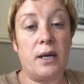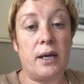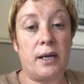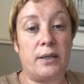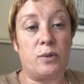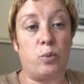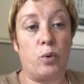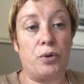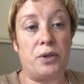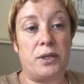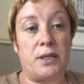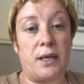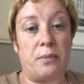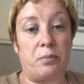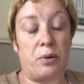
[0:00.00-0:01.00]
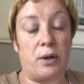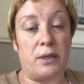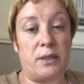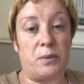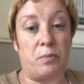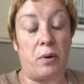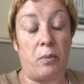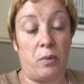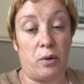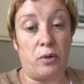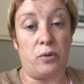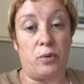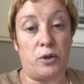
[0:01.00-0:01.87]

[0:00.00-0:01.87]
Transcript: It's one set price per month,